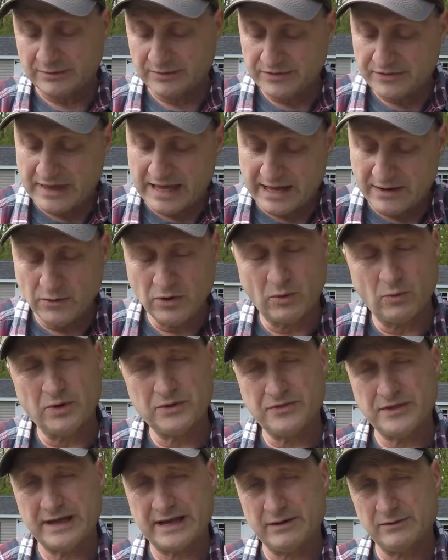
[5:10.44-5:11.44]
with that. Now,
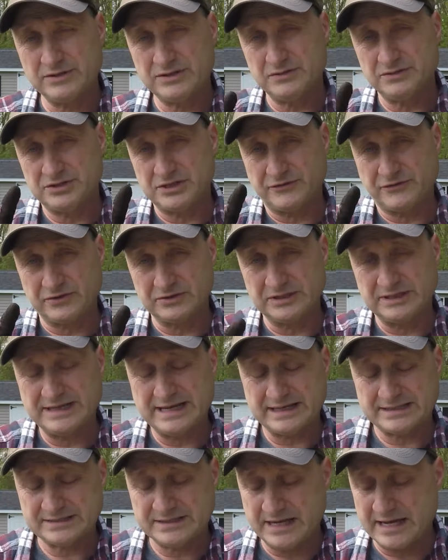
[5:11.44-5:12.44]
one thing I would do differently
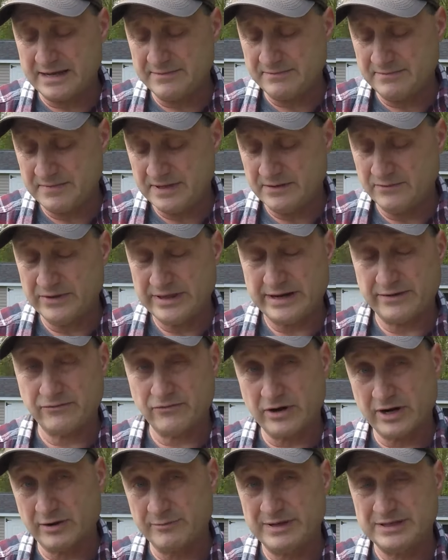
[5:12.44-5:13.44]
next time, and what I would
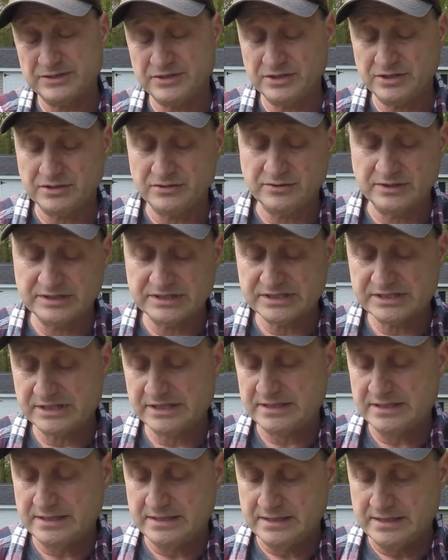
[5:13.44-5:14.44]
recommend to you is,
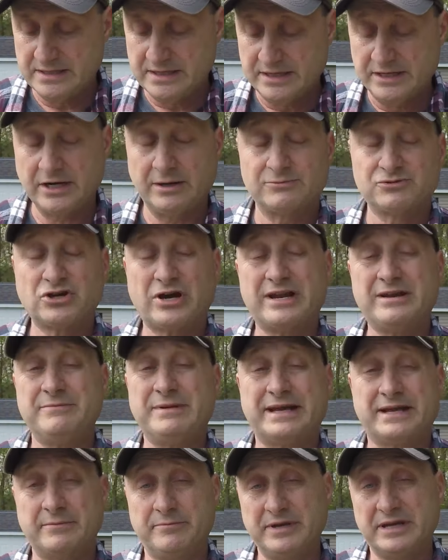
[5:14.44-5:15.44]
you know, I'm trying to
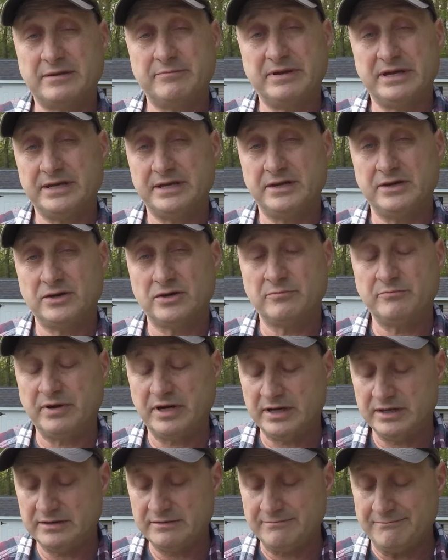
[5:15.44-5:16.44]
make a big bin here,
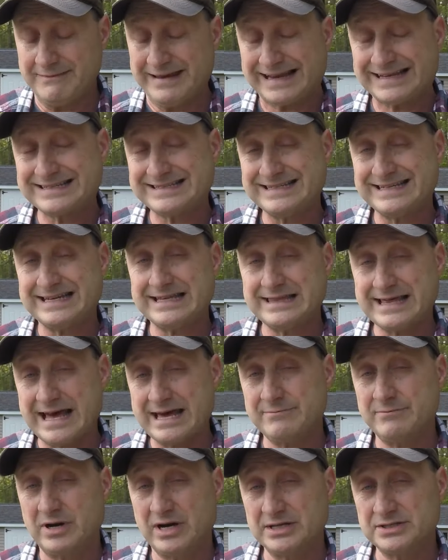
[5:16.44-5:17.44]
but mixing
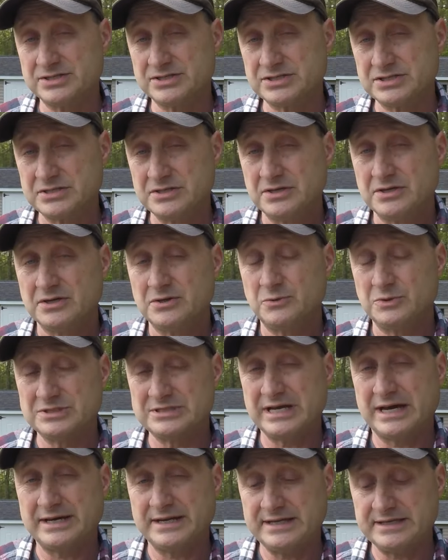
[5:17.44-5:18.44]
that much was
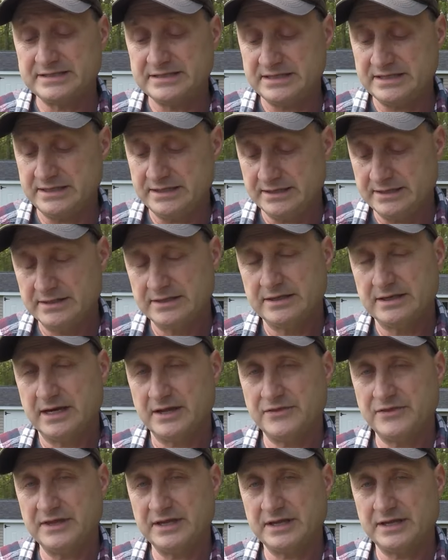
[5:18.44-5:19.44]
not easy.
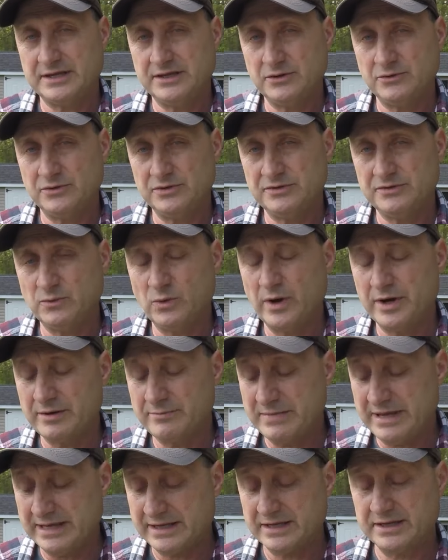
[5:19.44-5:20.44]
I think you would want to
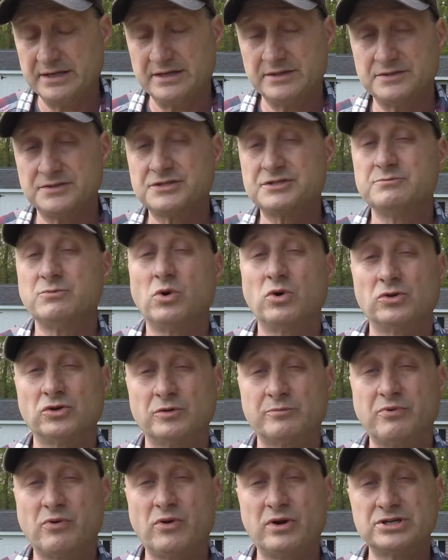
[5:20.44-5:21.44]
make it in
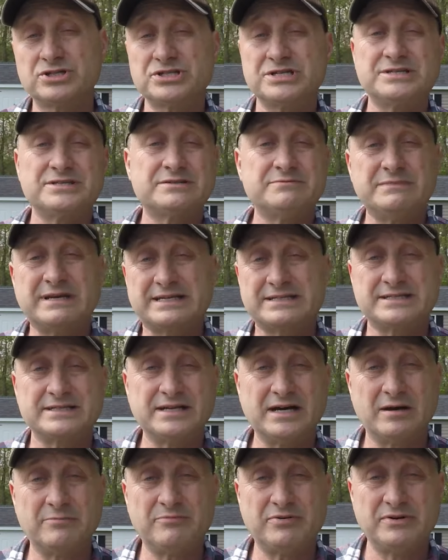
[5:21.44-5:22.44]
smaller portions, mix it
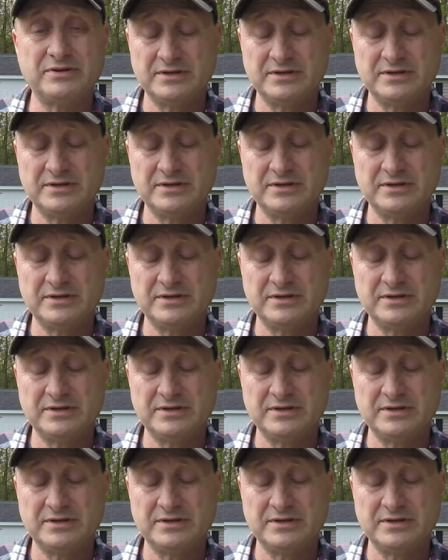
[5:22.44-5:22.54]
up,